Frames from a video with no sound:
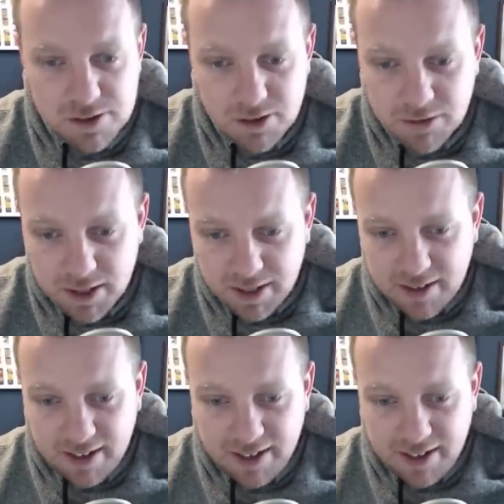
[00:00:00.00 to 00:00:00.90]
So
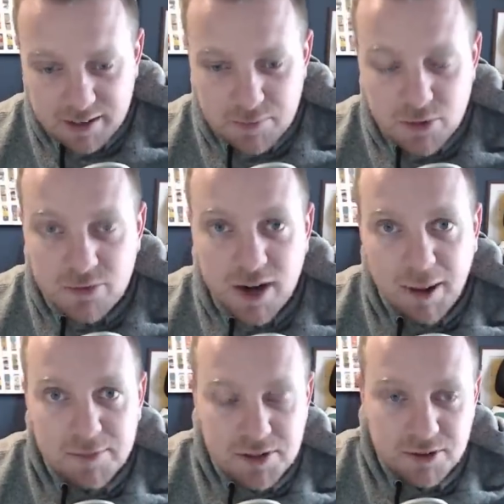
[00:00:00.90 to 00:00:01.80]
I needed to move it
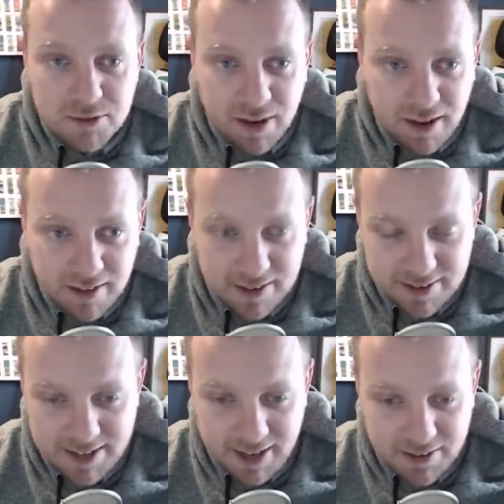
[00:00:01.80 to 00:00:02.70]
up to a
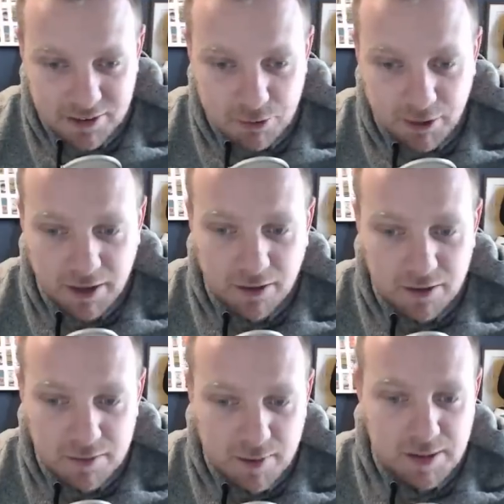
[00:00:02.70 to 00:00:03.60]
$10 or
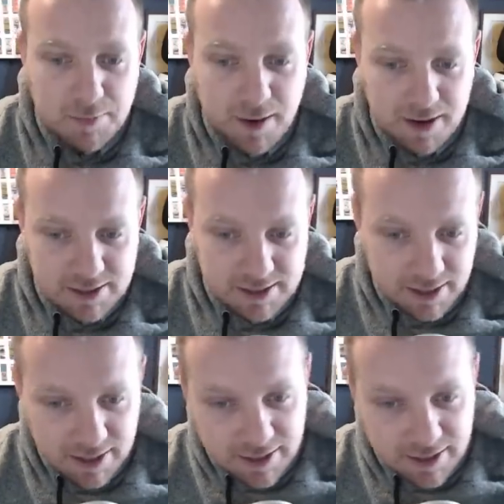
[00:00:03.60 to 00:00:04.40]
$20 a month box.